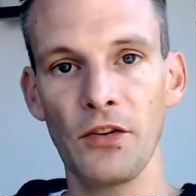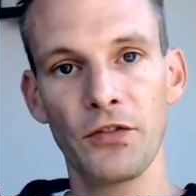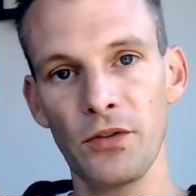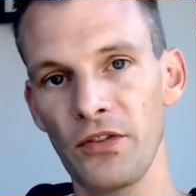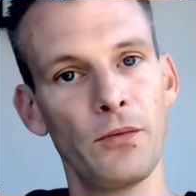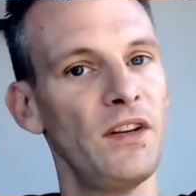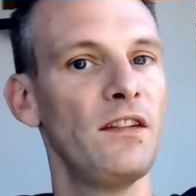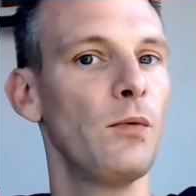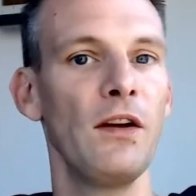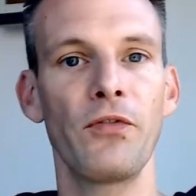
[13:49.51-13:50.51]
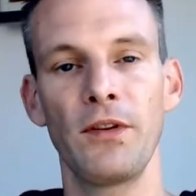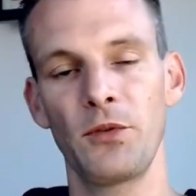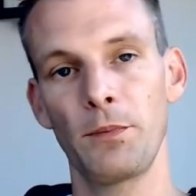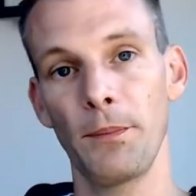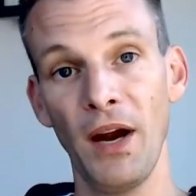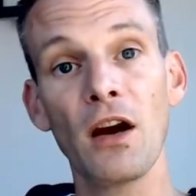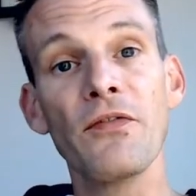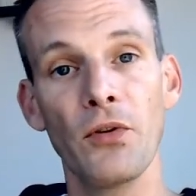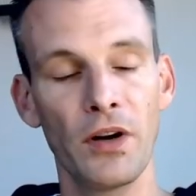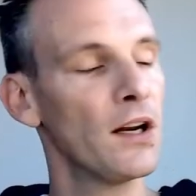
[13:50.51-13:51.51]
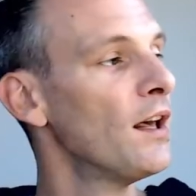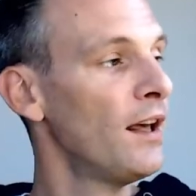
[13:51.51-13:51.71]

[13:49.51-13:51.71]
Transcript: so it's no easy way for them to prepare for it.